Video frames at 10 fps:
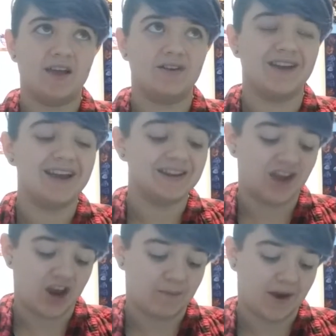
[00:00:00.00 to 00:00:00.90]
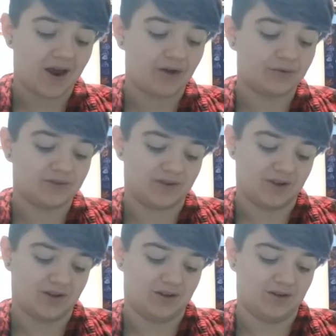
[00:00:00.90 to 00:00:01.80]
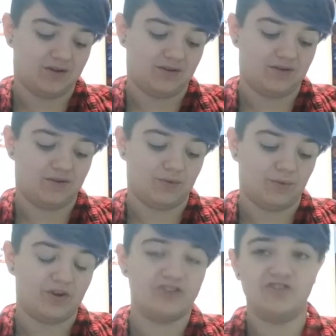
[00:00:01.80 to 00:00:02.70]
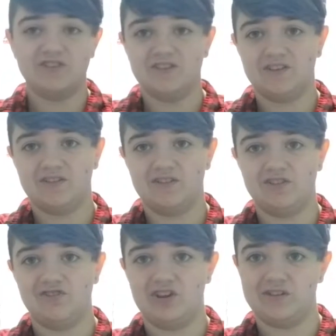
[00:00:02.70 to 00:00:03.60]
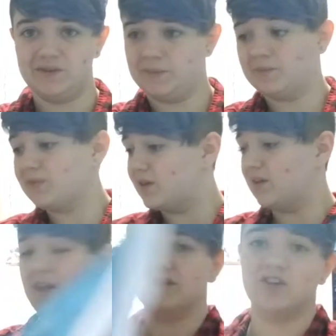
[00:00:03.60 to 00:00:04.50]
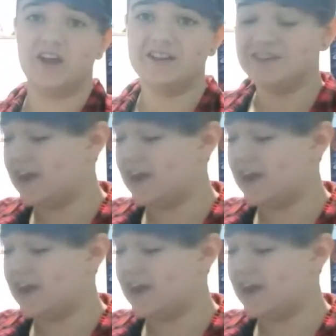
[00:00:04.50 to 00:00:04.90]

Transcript: 98 pounds, and 160 GSM. That's all I gotta